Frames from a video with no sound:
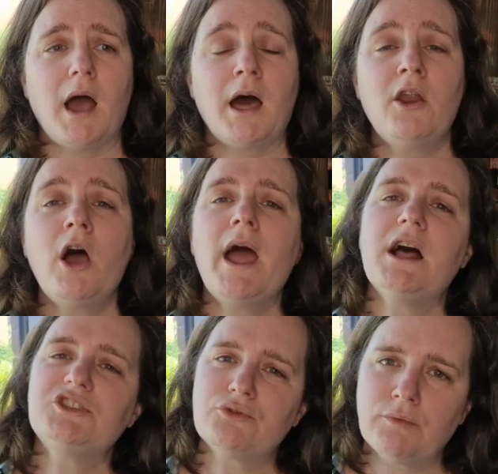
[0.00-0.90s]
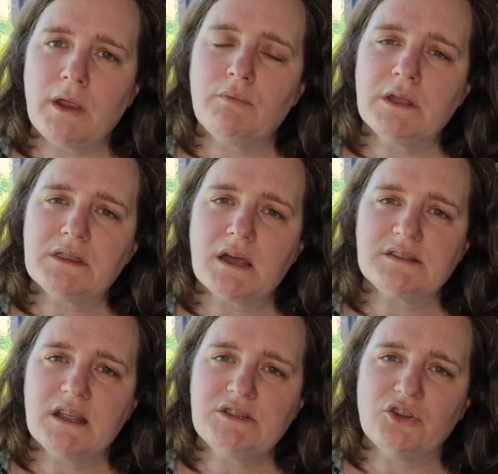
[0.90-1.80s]
And I had to reread that
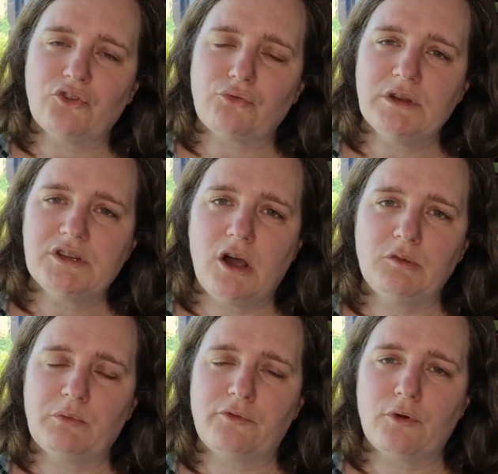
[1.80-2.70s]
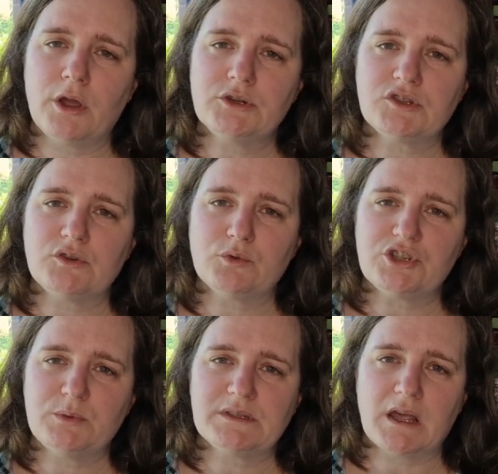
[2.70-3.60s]
sentence three times before I understood what
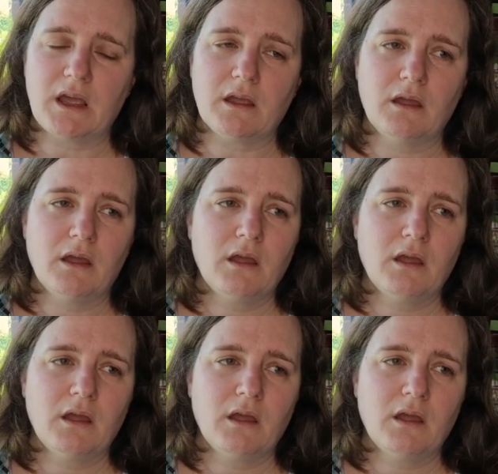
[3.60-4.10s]
she was saying